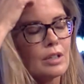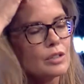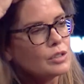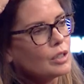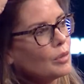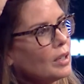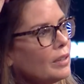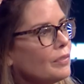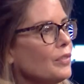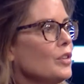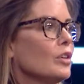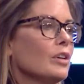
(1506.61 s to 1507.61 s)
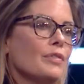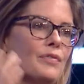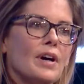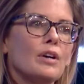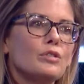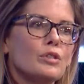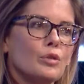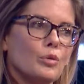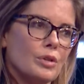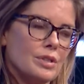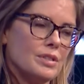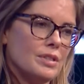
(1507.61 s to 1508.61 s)
So if you're a founder
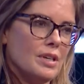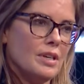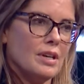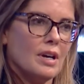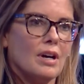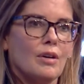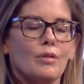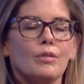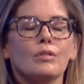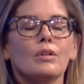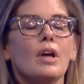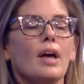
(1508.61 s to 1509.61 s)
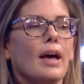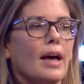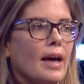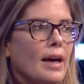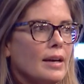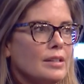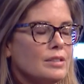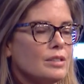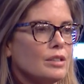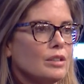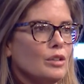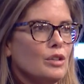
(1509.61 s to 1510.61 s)
or a CEO
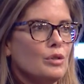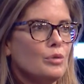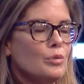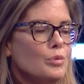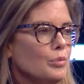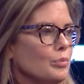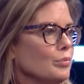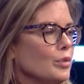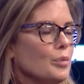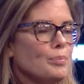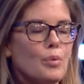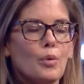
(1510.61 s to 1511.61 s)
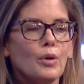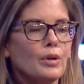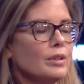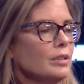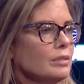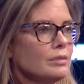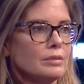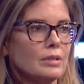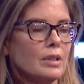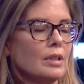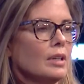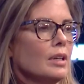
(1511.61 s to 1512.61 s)
and you, your board
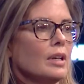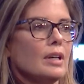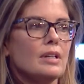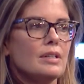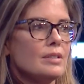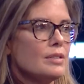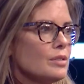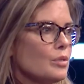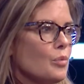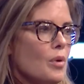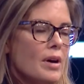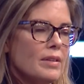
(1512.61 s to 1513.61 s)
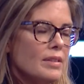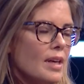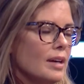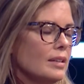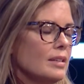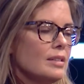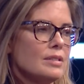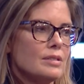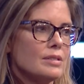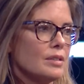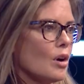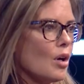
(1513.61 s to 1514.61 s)
is one that
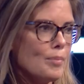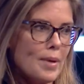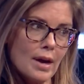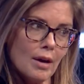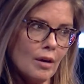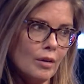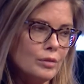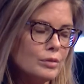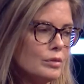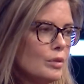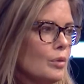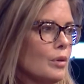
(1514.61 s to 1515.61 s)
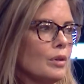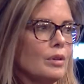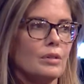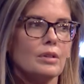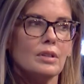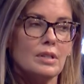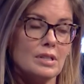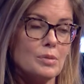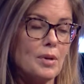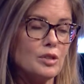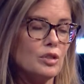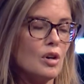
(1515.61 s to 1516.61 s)
is all male or
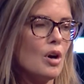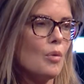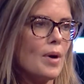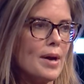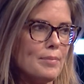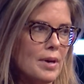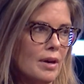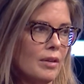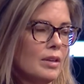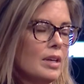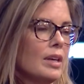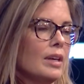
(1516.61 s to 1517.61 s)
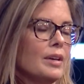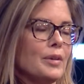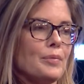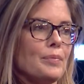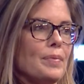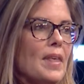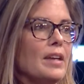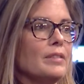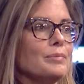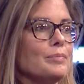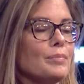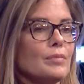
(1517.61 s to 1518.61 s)
especially all white male, then